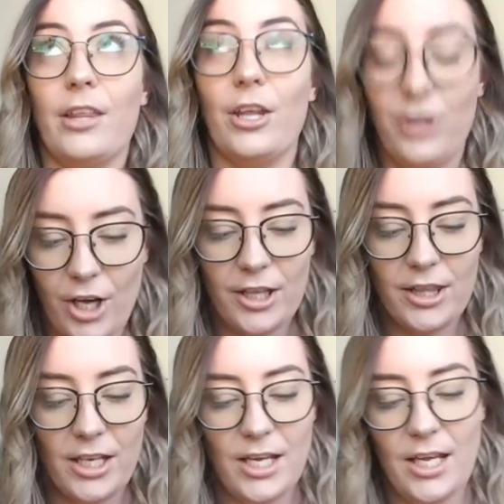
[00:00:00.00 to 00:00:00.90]
The
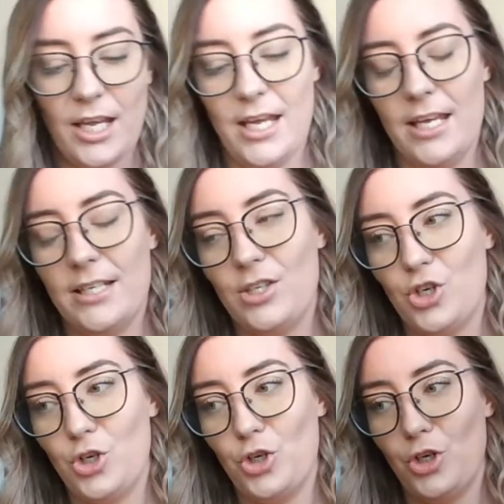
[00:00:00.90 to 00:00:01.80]
third thing is
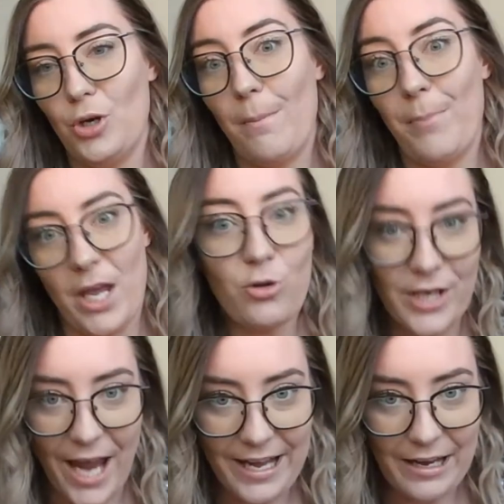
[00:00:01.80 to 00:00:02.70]
to be
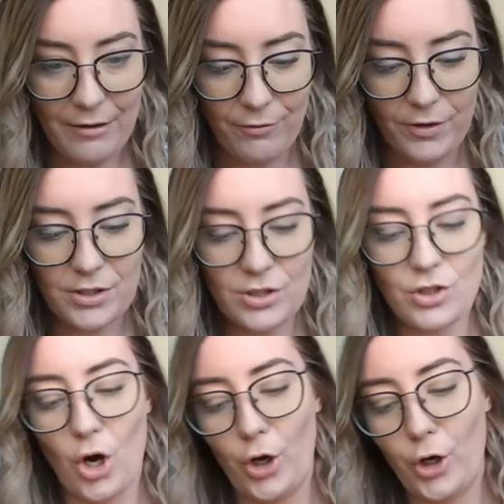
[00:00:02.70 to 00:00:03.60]
creative.
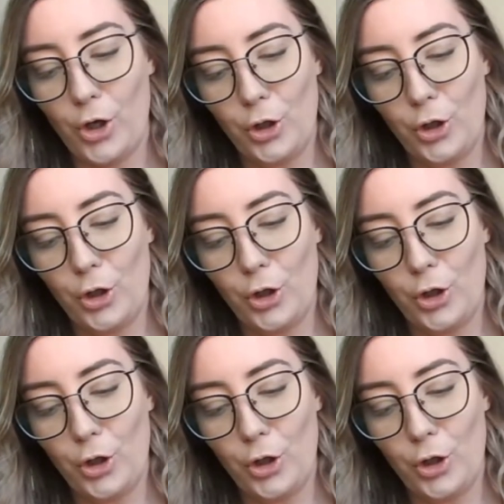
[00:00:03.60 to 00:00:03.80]
So